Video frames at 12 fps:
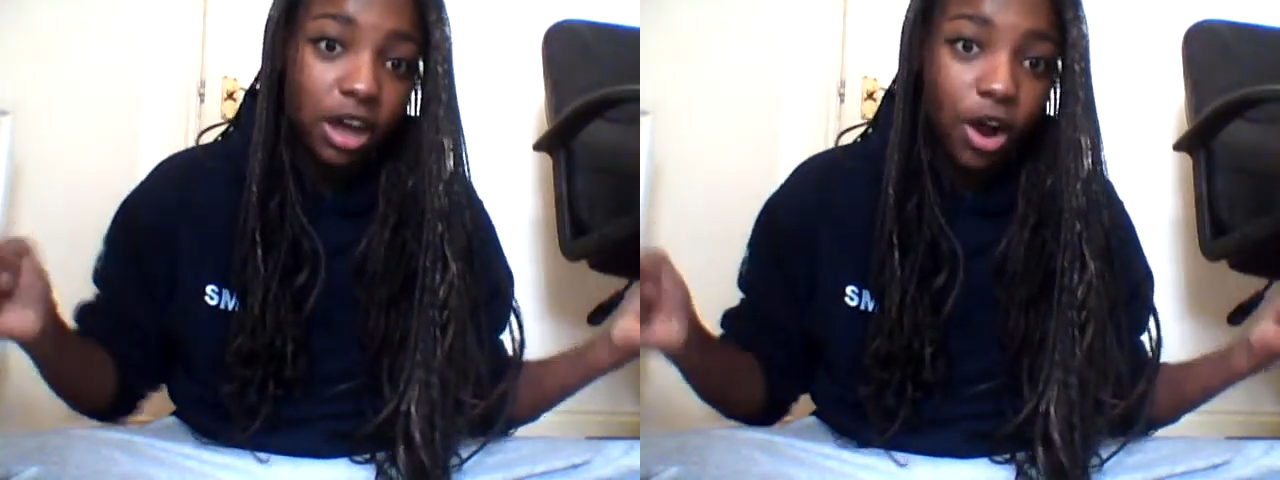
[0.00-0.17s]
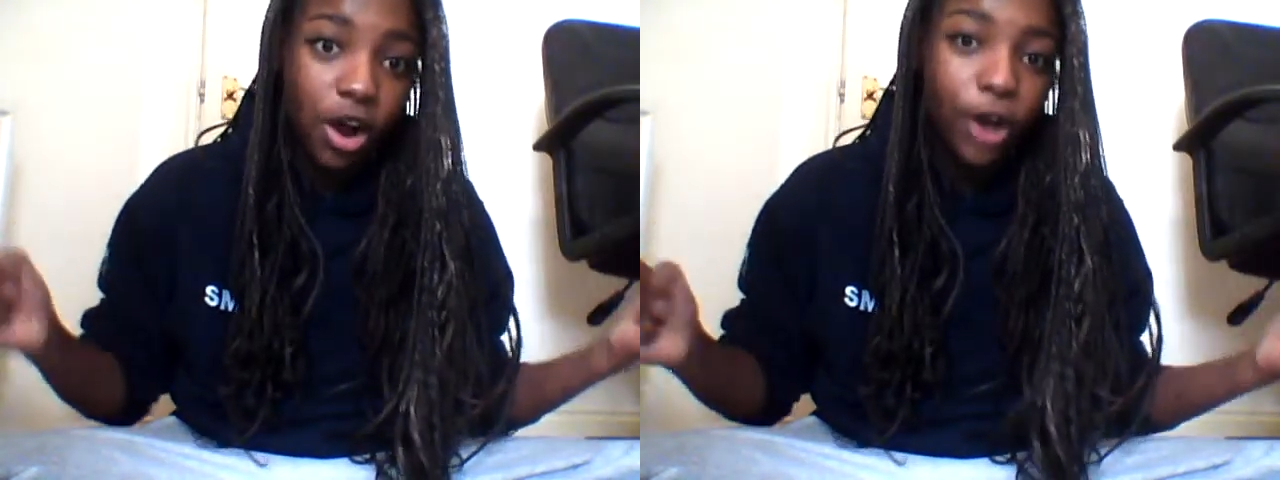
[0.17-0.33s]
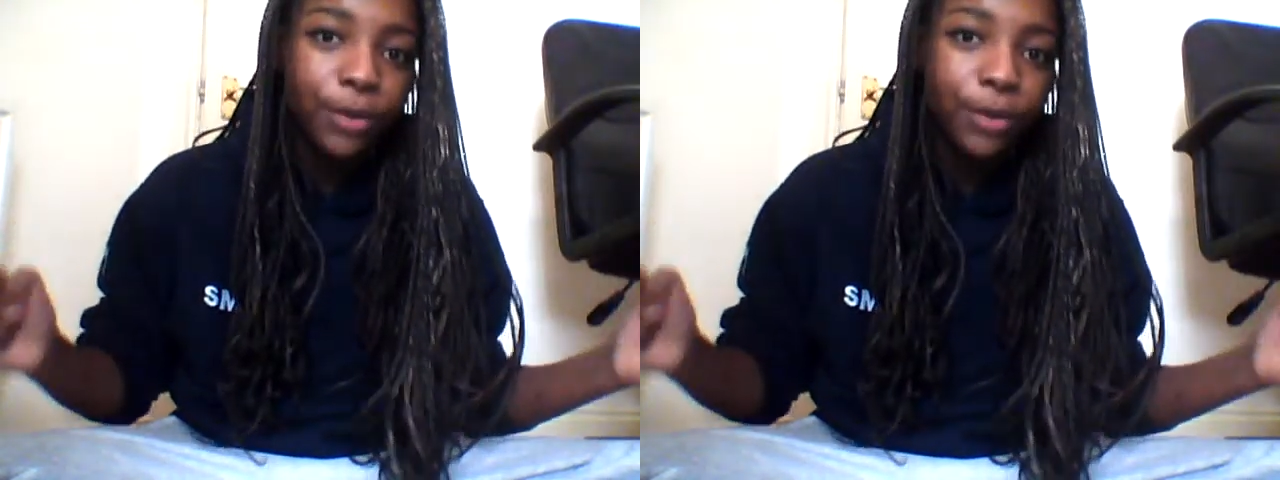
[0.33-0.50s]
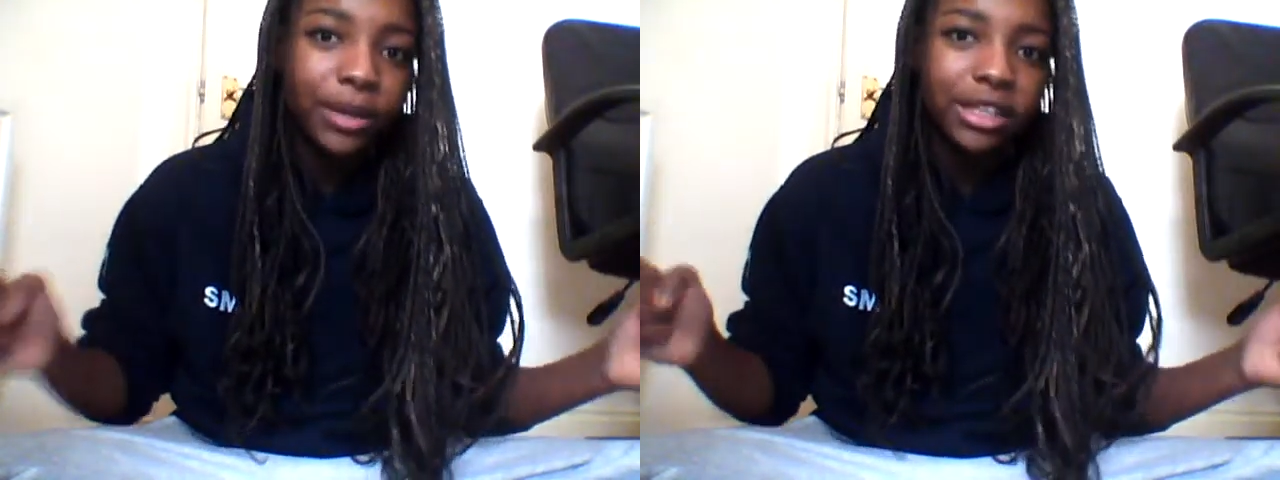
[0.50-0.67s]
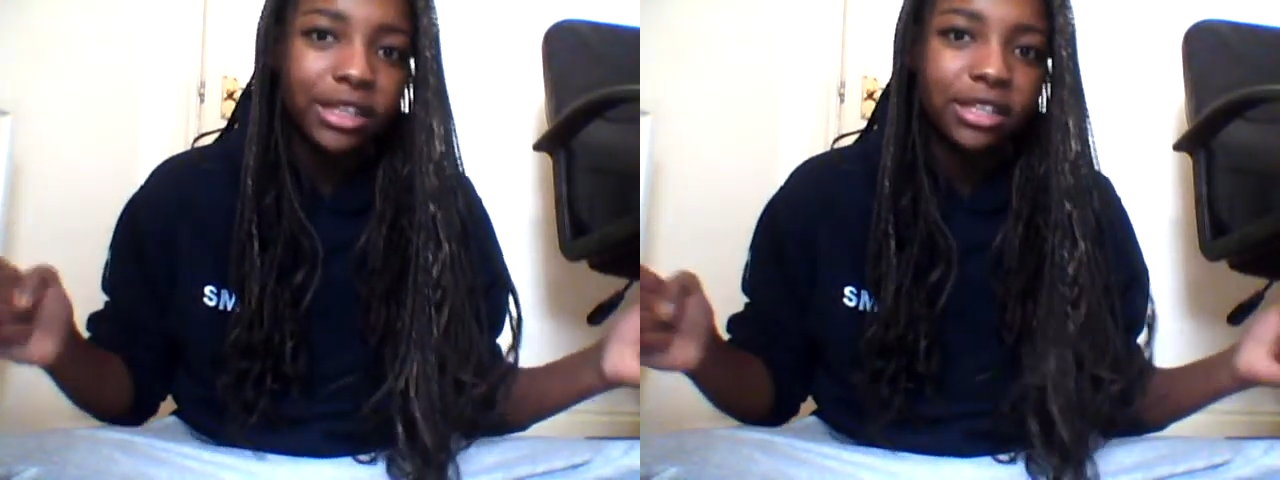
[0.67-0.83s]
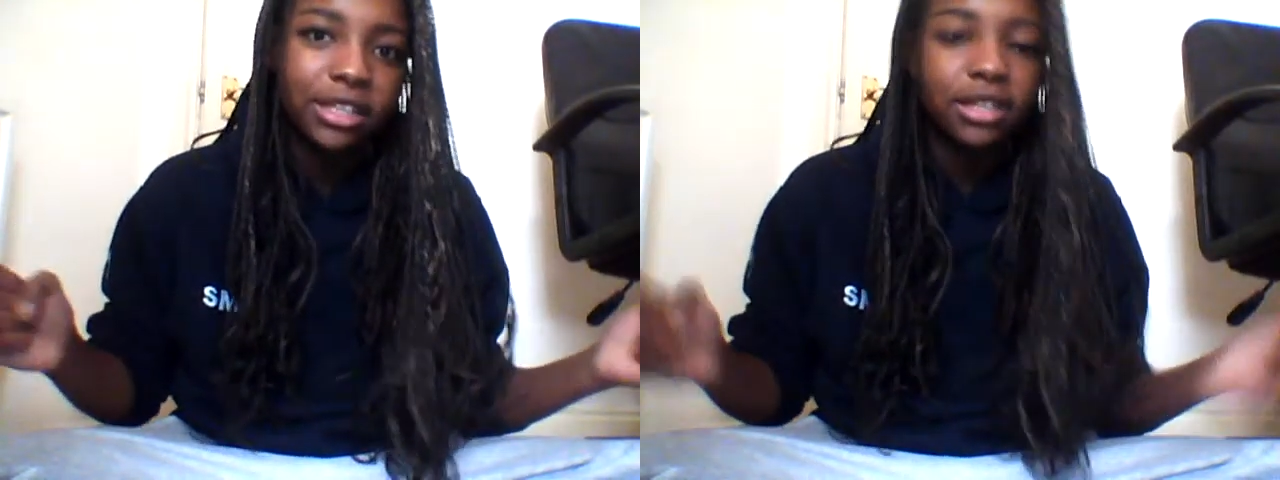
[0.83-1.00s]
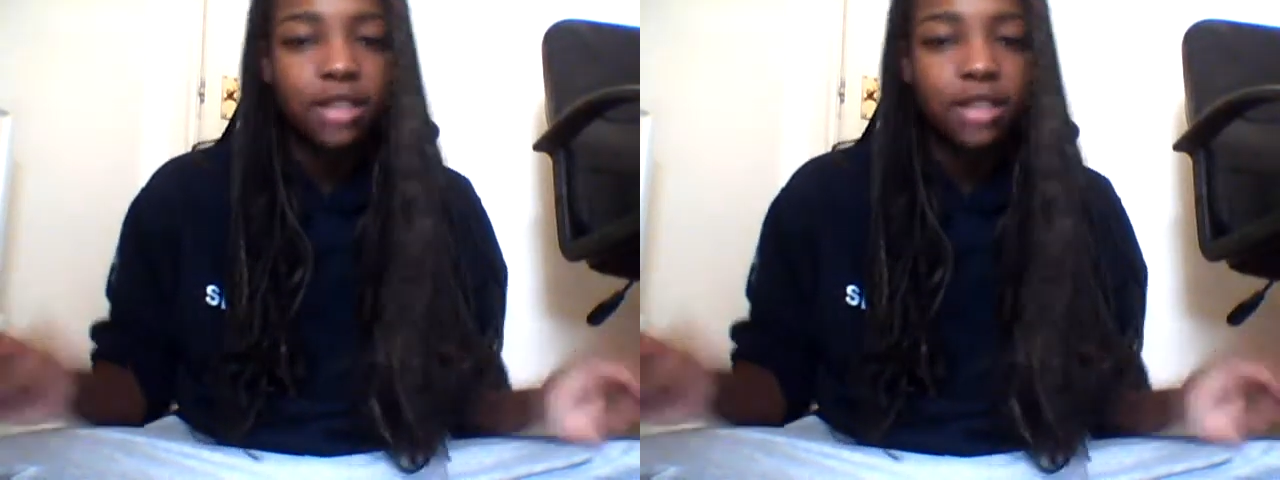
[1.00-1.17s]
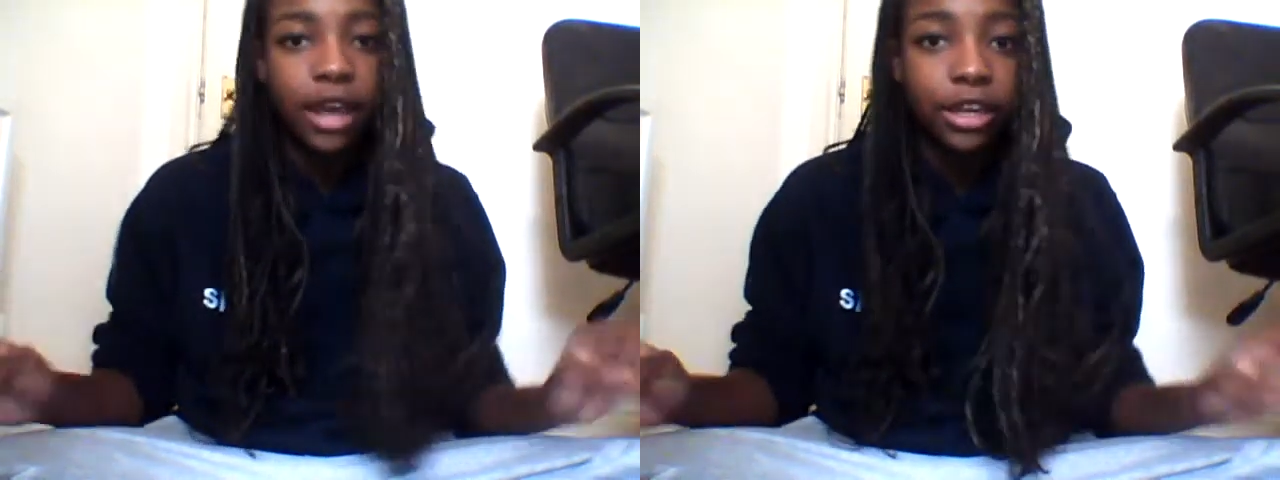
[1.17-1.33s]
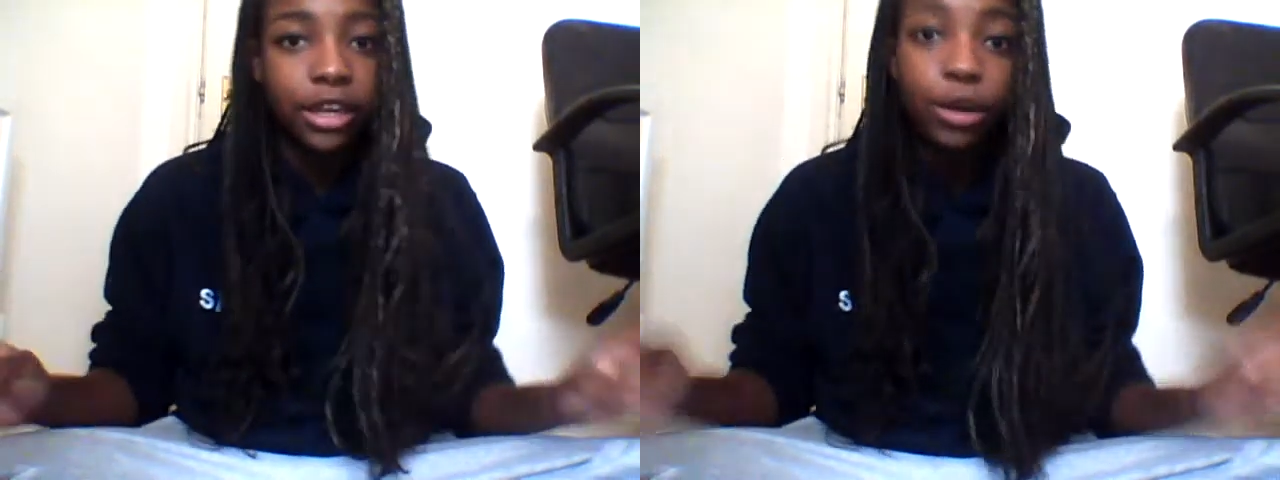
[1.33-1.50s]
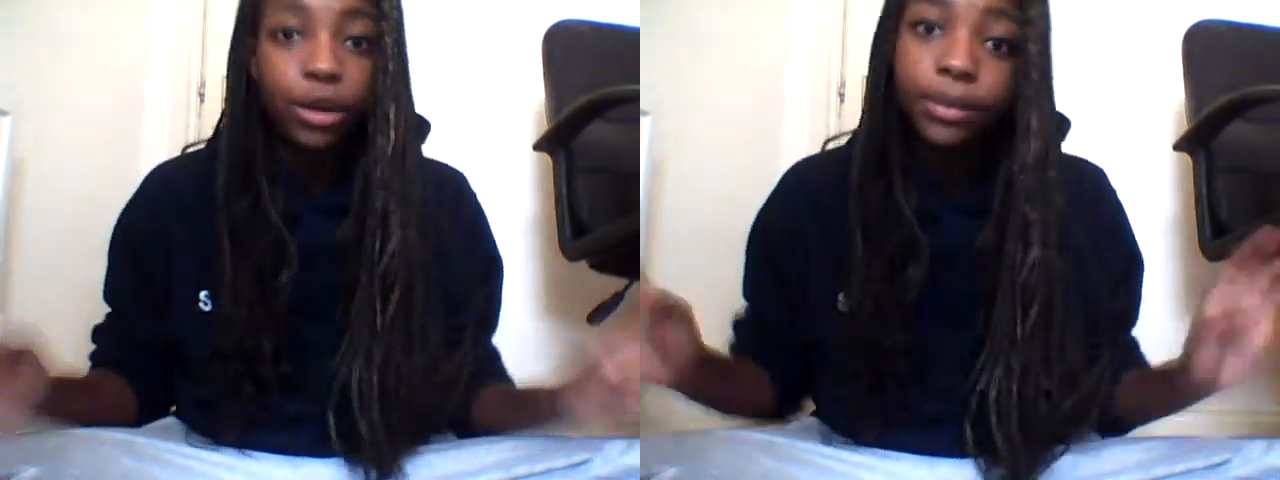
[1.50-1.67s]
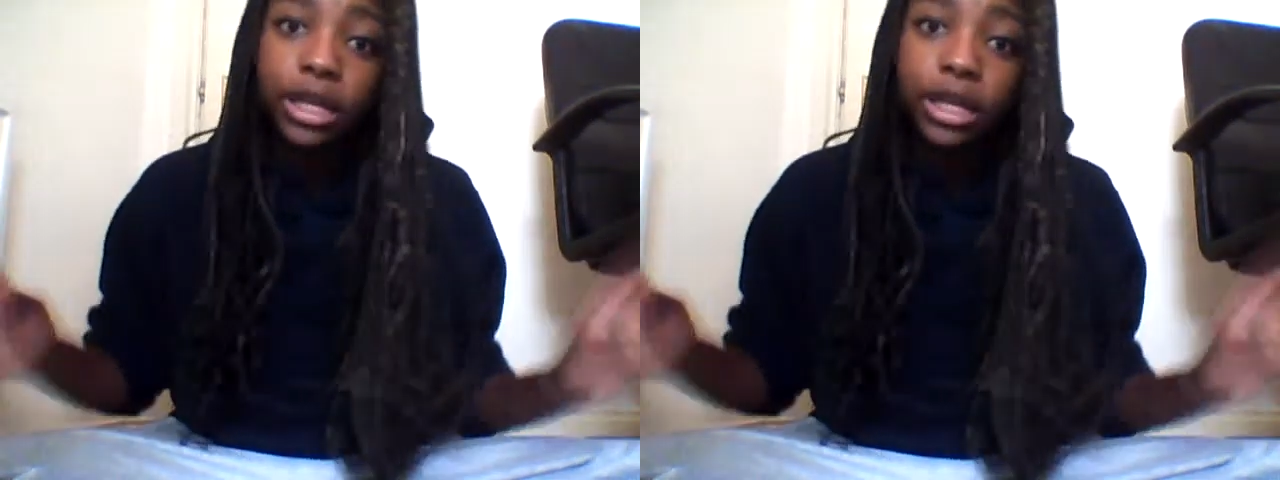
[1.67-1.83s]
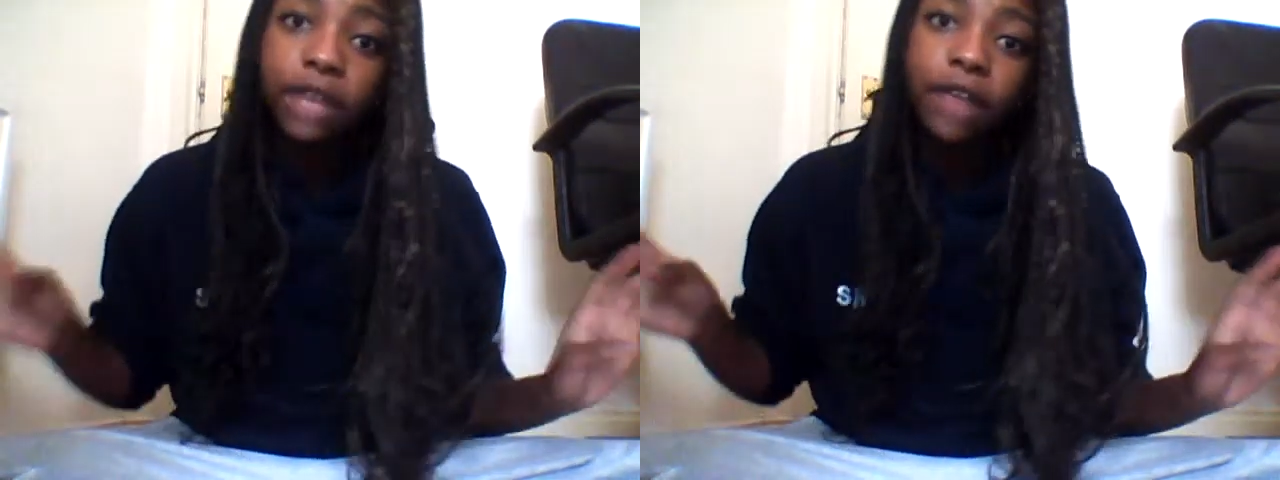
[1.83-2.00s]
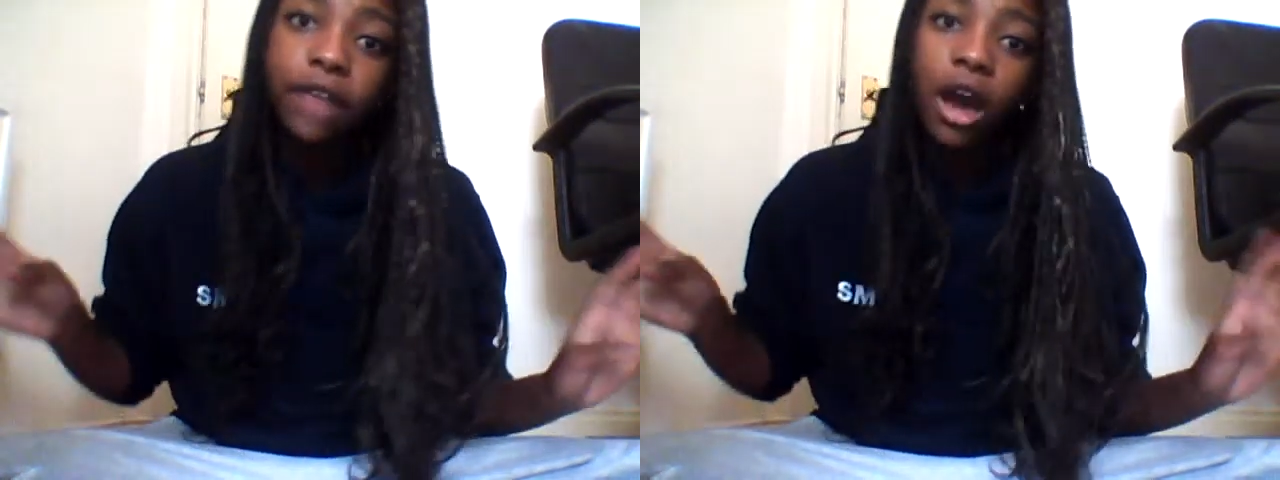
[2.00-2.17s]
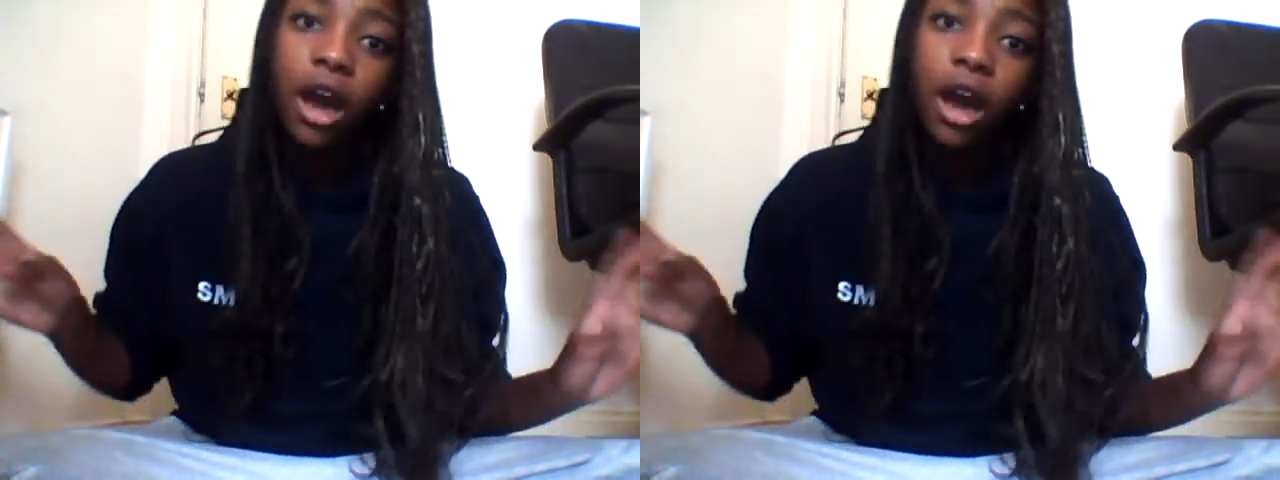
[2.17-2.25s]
oh my goodness, I cannot believe